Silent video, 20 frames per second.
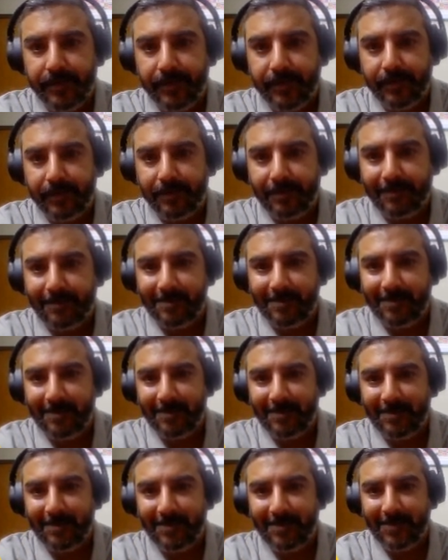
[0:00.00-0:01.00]

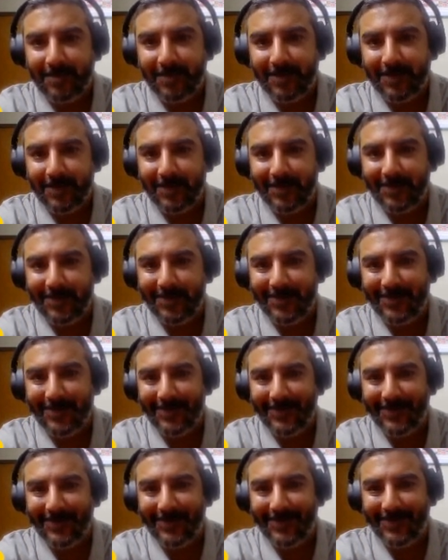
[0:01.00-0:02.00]

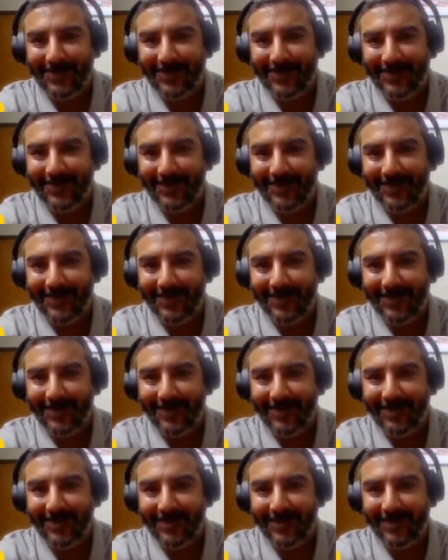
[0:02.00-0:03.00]

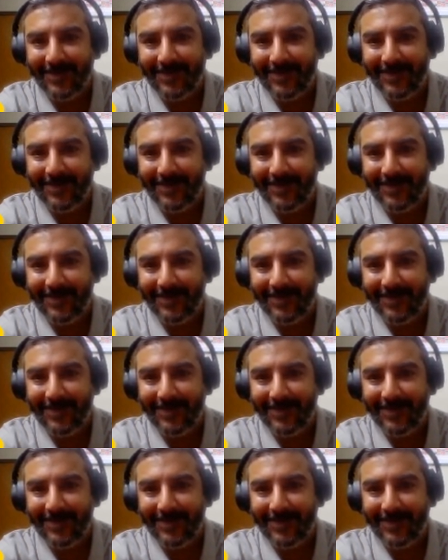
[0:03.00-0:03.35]
No words are spoken by the person on screen.